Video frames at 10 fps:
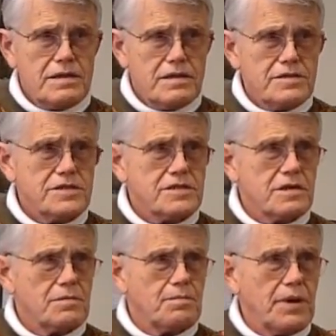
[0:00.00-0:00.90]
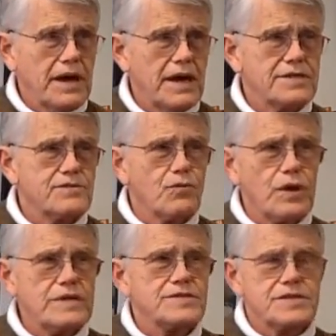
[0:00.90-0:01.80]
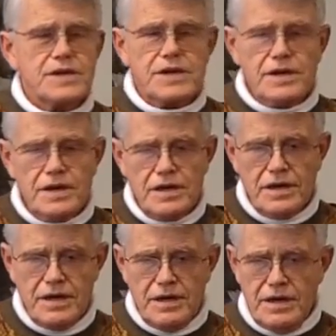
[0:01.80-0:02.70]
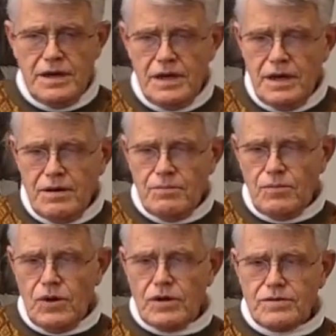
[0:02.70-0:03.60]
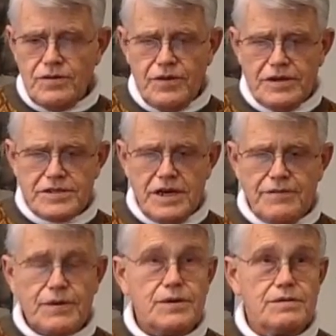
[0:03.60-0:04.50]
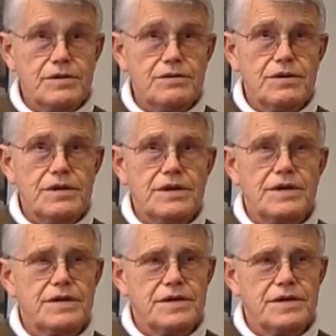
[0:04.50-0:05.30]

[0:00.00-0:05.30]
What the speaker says: This past Wednesday marked the Theosophical New Year.